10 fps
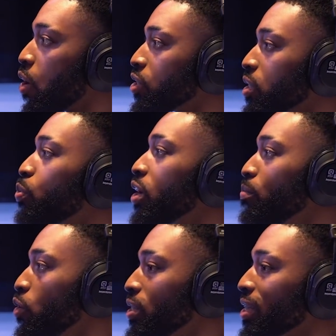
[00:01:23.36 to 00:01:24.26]
So I was just putting
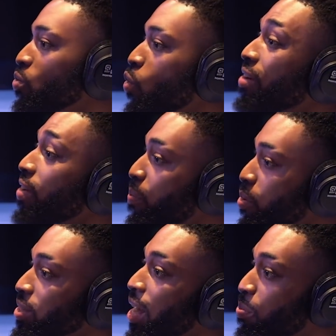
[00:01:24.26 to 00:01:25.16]
music, and whatever
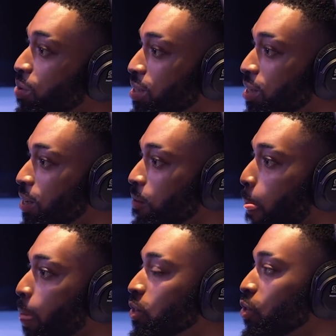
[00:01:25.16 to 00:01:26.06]
happens, innit?
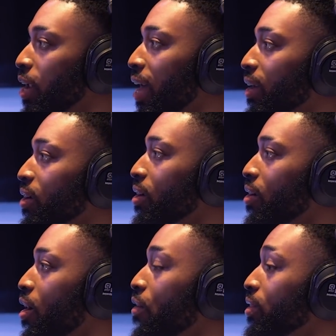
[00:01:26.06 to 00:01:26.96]
So like
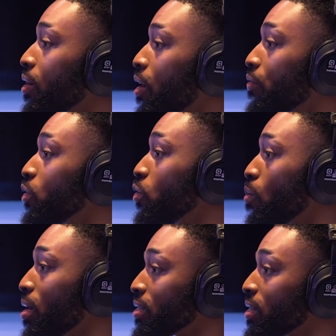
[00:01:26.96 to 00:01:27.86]
after You Know
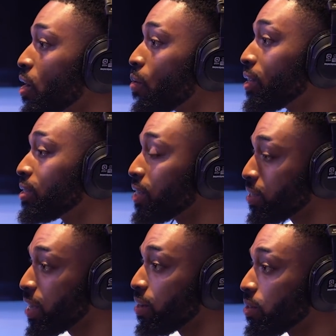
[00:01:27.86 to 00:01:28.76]
My Style, and
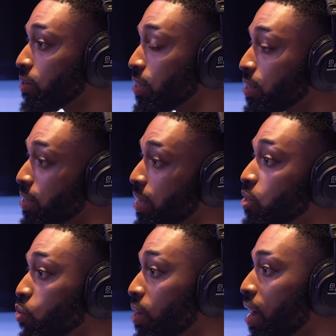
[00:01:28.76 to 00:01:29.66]
since then
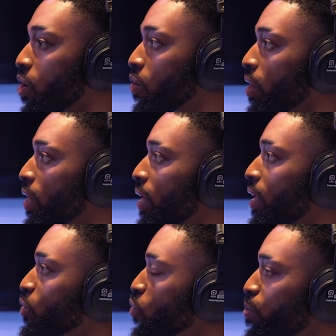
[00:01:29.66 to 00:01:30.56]
till now,
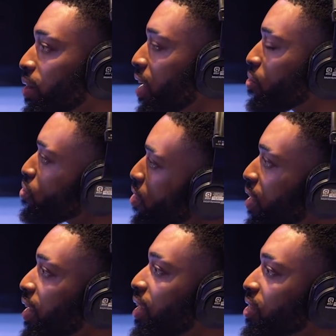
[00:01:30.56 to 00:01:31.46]
it's all been like raw,
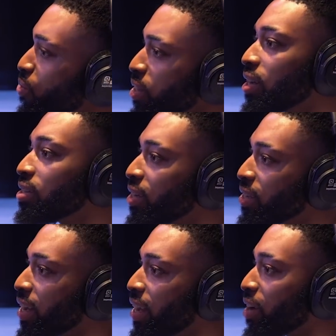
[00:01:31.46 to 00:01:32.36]
like, so when I done
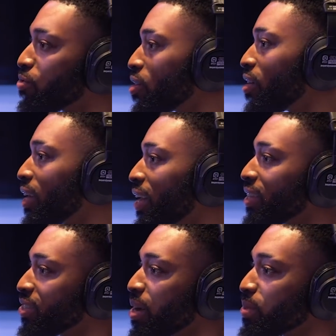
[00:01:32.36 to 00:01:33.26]
that, like raw, like, do
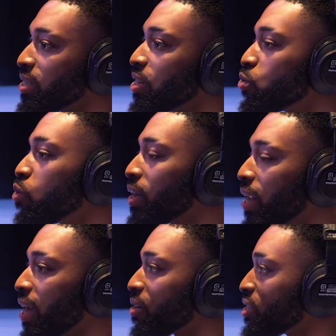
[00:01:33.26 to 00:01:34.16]
you know what I'm trying to say? It's all been
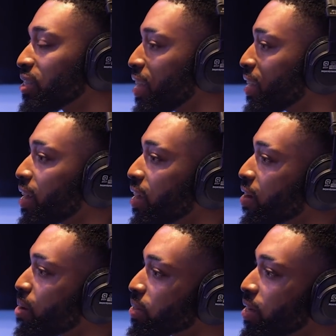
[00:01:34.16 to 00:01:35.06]
like just taking out it
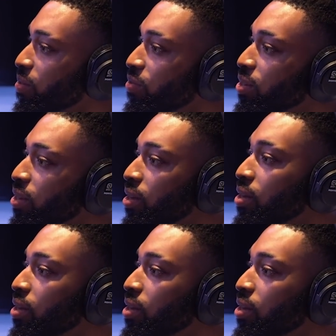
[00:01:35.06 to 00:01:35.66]
comes kind of thing. Yeah.